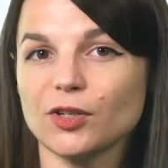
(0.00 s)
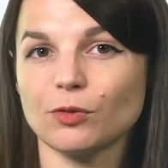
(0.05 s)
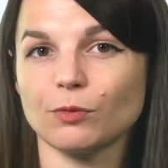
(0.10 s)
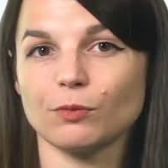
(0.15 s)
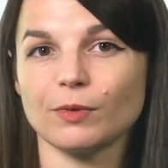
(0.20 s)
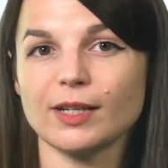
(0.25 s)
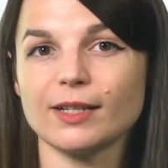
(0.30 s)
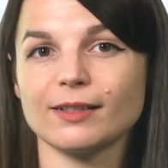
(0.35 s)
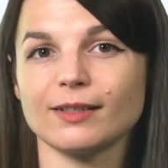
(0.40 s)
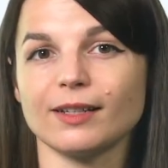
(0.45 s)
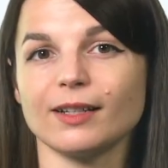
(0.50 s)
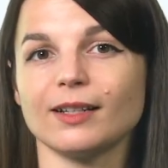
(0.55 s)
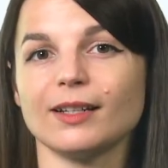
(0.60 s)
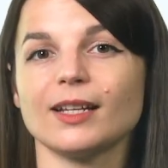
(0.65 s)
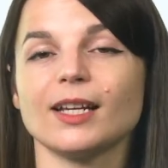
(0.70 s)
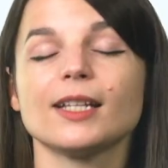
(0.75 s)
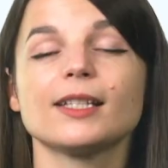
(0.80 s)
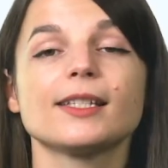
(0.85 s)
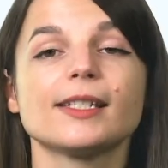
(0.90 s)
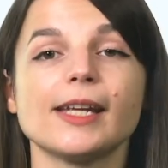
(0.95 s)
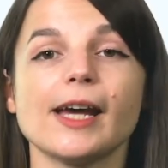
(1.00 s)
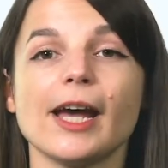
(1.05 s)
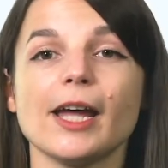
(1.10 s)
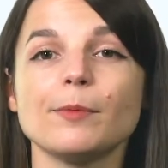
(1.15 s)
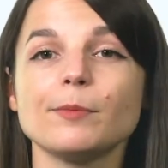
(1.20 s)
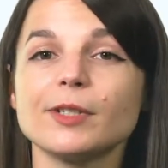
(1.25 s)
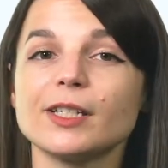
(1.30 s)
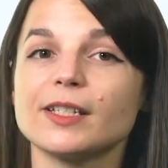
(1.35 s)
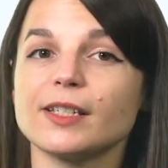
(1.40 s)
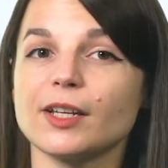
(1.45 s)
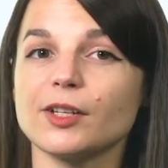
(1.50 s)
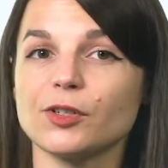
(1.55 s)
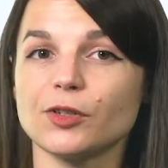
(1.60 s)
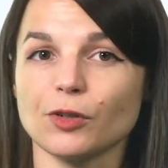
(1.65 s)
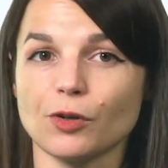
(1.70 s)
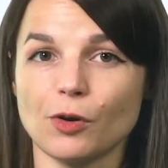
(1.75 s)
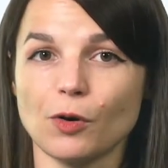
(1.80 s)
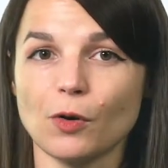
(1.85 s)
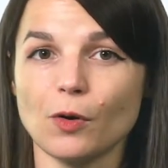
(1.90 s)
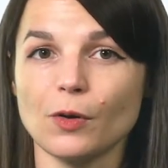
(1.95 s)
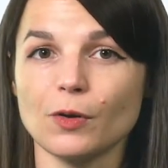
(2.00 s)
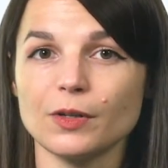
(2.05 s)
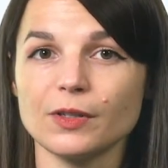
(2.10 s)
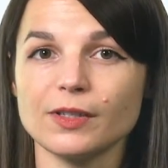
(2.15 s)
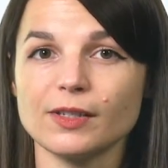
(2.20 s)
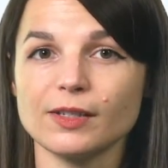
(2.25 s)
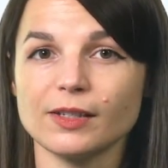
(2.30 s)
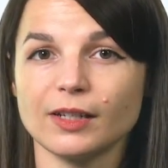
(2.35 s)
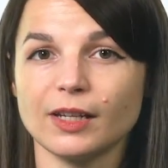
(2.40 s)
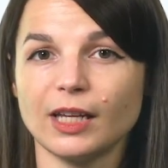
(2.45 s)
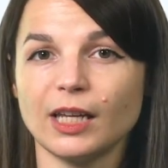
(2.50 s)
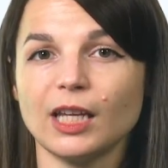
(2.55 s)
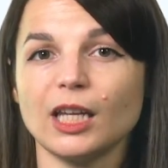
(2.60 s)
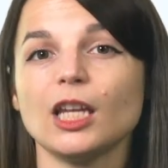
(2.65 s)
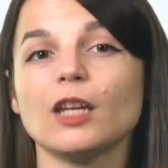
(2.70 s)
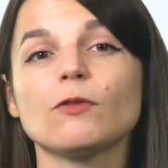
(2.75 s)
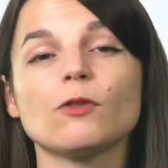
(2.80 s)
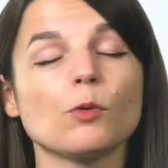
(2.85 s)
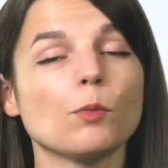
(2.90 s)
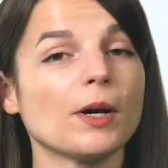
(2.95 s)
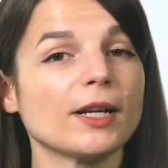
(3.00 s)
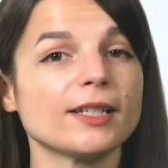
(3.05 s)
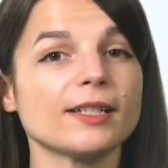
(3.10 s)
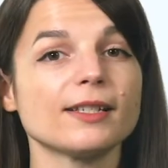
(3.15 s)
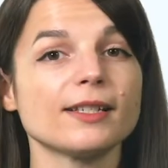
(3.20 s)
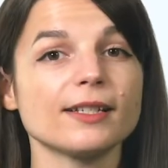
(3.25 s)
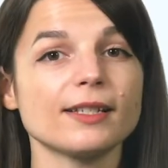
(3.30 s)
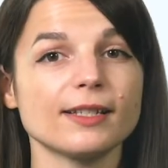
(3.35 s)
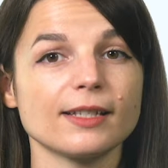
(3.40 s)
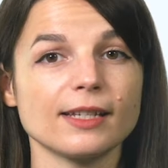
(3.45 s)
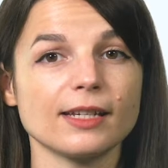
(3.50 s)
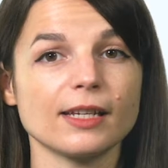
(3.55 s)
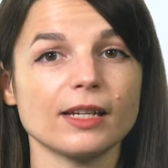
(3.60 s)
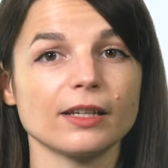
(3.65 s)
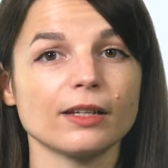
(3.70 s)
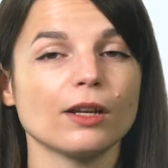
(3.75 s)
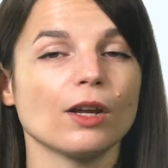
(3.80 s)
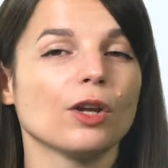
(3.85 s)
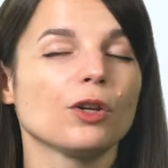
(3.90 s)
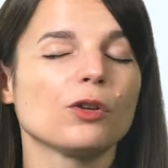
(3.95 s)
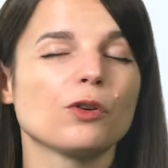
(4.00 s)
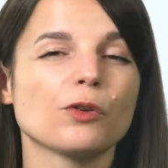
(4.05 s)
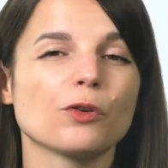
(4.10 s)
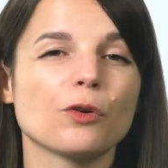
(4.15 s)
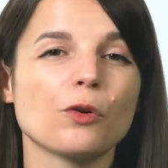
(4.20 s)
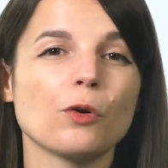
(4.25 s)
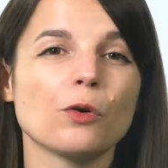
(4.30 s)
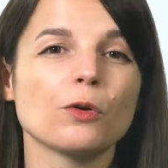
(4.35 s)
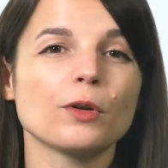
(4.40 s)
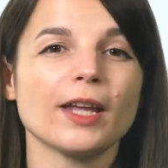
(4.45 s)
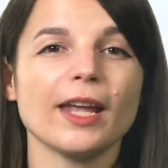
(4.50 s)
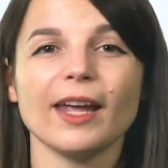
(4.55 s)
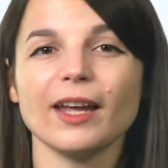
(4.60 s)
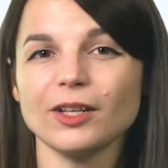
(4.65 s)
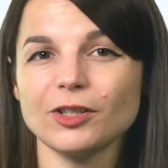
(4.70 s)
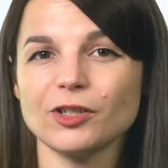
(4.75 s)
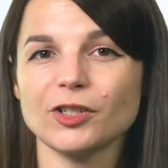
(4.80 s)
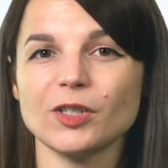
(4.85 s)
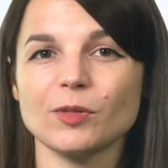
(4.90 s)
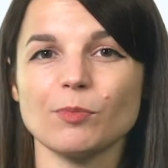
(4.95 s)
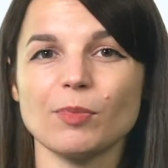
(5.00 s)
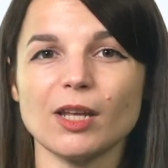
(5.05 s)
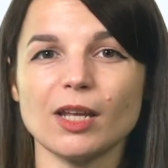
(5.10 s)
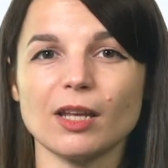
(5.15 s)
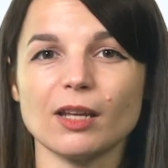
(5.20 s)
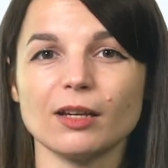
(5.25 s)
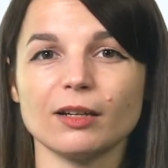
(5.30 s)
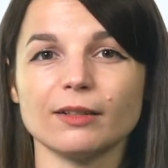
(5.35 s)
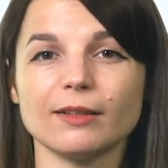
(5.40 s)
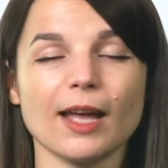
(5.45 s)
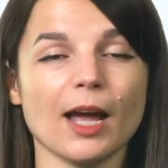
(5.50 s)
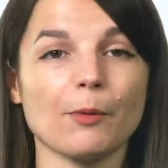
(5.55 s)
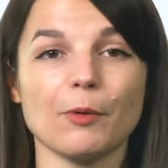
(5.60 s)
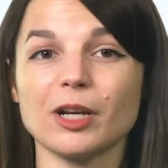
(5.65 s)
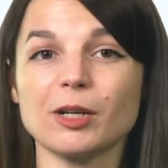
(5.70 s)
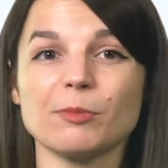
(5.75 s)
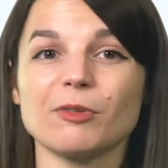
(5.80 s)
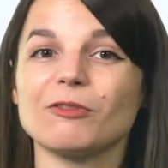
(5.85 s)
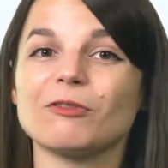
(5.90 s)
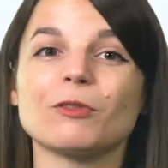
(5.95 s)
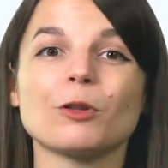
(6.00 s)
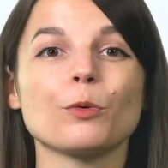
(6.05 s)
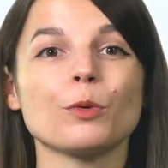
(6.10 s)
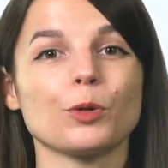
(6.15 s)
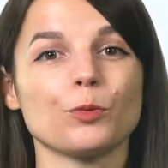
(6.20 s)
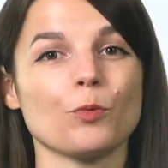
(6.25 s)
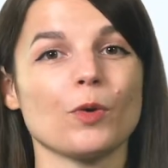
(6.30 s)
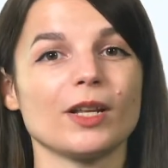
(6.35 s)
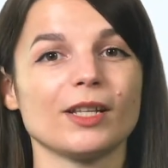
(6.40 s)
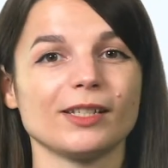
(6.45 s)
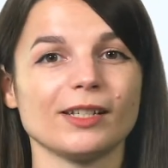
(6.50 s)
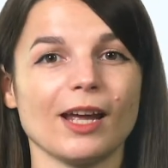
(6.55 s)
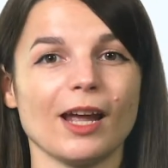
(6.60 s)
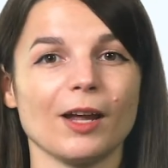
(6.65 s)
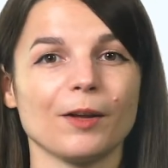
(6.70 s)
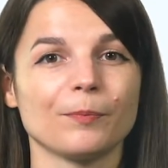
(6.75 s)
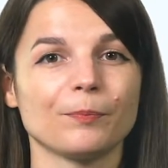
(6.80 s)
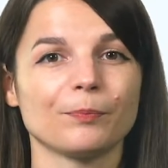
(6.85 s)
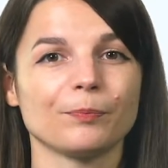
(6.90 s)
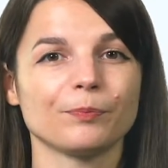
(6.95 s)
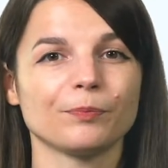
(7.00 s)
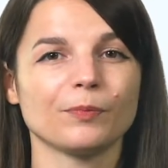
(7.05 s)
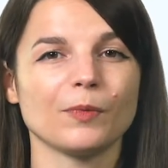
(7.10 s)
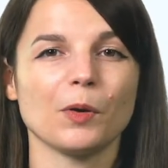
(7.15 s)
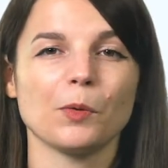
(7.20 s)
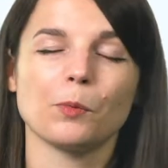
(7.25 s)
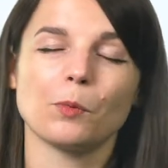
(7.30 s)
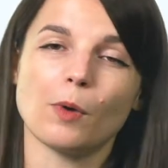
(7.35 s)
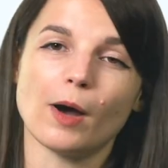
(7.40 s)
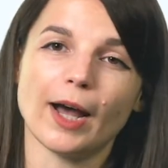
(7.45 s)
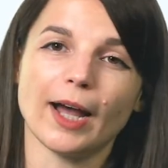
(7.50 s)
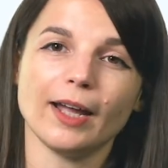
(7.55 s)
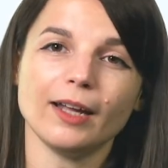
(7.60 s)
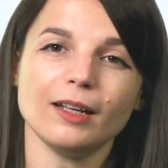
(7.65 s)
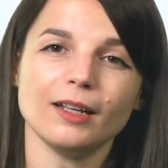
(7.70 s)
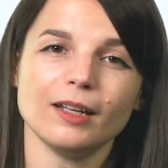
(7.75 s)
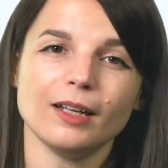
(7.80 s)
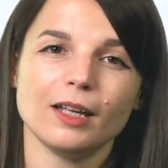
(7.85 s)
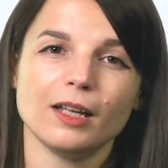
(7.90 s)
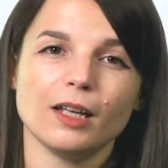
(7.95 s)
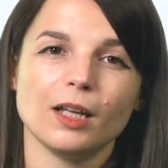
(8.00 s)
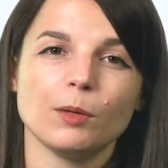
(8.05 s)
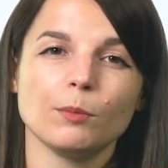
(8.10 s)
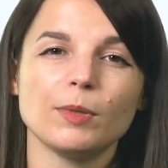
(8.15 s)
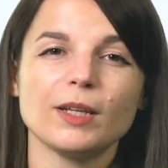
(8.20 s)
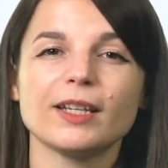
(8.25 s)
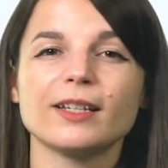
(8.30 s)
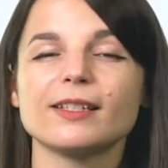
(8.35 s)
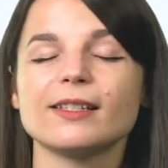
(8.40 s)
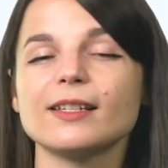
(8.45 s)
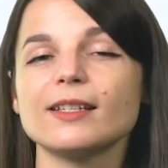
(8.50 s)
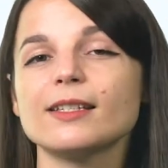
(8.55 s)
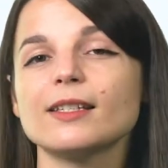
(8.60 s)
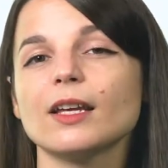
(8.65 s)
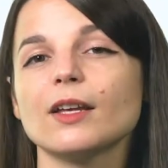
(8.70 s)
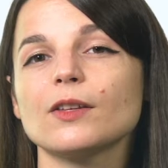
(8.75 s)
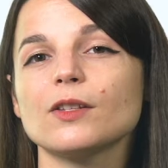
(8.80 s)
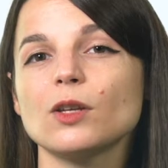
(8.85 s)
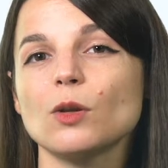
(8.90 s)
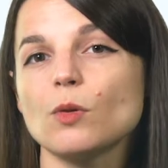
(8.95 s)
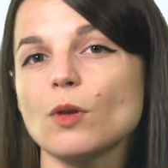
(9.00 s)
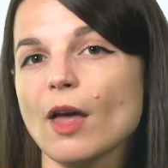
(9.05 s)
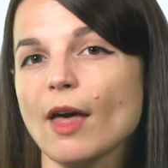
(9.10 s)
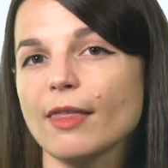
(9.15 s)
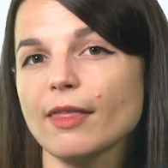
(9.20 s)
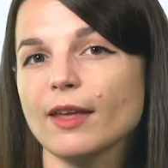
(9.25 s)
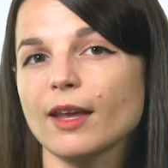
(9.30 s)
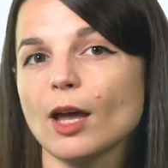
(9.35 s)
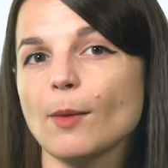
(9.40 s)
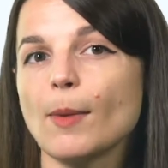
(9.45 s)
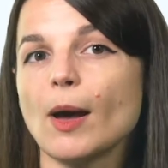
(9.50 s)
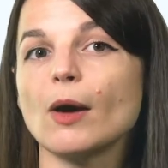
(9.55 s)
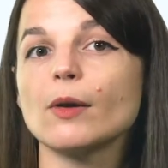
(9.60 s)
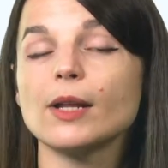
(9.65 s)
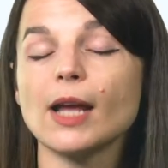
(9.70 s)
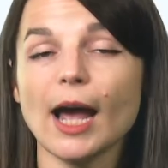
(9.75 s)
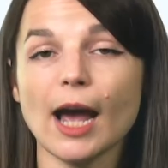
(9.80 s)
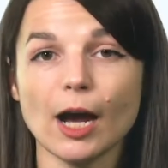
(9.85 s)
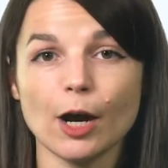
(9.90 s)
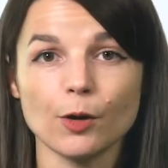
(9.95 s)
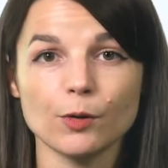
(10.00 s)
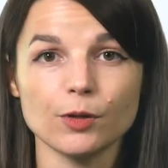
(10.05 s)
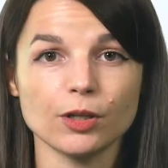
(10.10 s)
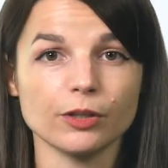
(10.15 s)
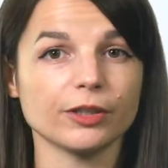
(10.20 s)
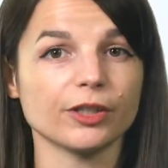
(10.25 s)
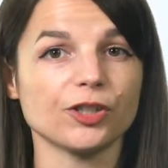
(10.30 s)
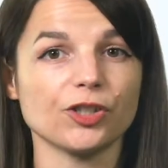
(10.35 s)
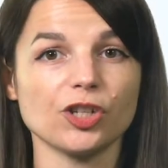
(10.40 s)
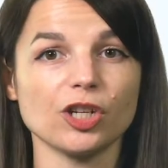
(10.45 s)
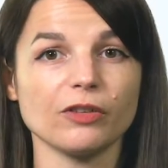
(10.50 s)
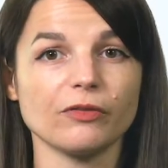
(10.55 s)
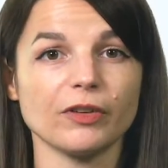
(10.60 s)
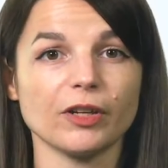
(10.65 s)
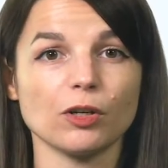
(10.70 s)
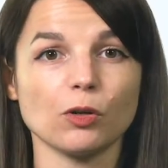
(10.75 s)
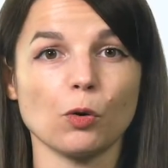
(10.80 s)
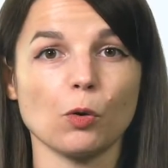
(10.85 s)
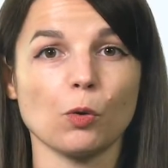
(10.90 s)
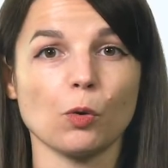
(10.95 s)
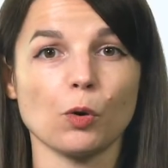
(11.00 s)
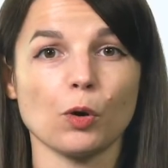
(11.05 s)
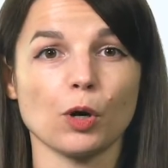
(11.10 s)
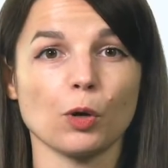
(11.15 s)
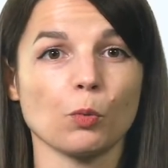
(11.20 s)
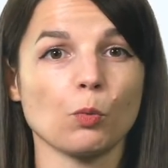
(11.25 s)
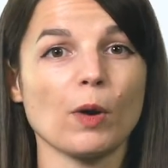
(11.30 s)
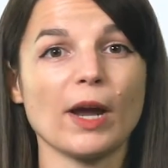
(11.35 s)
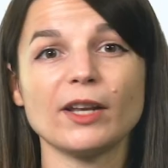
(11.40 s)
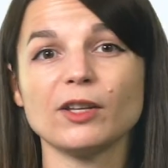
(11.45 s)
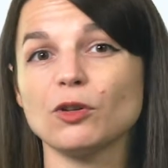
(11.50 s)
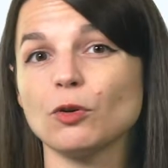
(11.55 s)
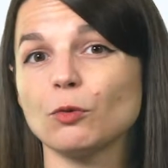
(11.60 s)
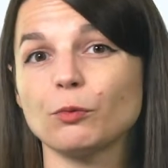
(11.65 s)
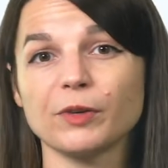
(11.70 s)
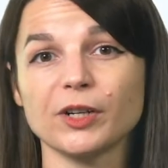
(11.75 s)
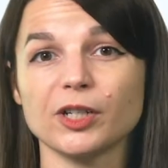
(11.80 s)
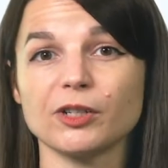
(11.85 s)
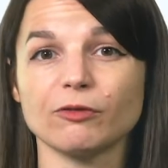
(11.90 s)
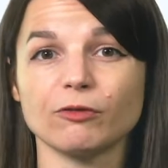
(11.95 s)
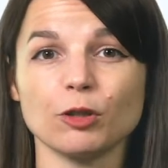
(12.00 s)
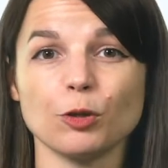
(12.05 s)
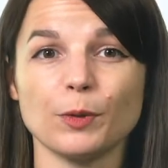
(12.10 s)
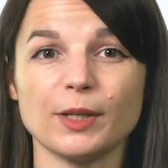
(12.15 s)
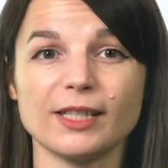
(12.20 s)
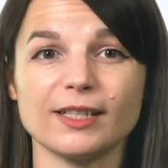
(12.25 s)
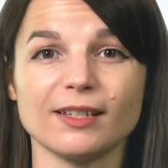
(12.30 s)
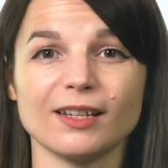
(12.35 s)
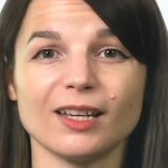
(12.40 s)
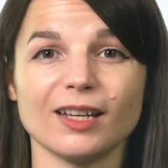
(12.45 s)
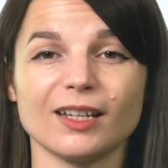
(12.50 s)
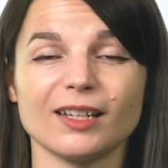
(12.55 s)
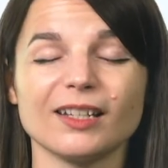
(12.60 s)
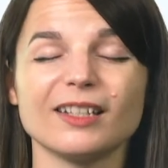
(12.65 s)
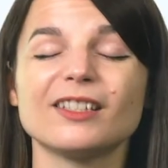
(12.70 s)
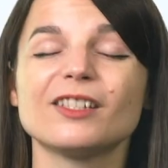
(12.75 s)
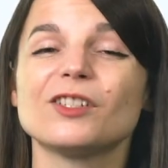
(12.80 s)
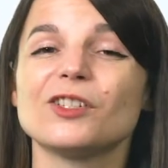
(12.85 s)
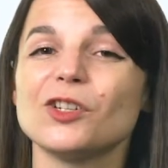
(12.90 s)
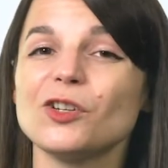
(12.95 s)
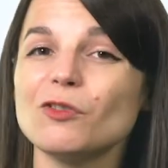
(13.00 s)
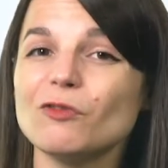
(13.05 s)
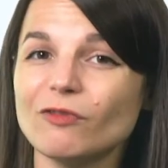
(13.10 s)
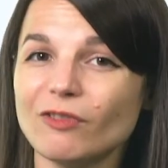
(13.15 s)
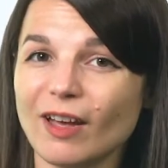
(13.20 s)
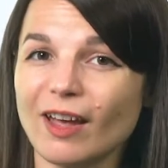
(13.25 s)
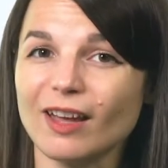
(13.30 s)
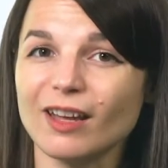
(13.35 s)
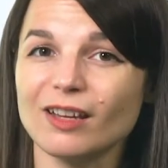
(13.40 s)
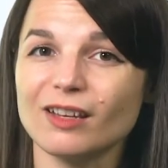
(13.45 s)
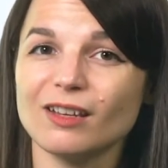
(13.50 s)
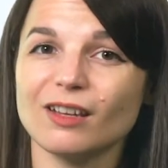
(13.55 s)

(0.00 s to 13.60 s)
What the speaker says: your reason, it's time to set your goals. If you want to succeed, your goal can't just be, I want to be fluent one day. Why? Because this tells you nothing about how you'll achieve it or when you'll reach fluency. It's too vague.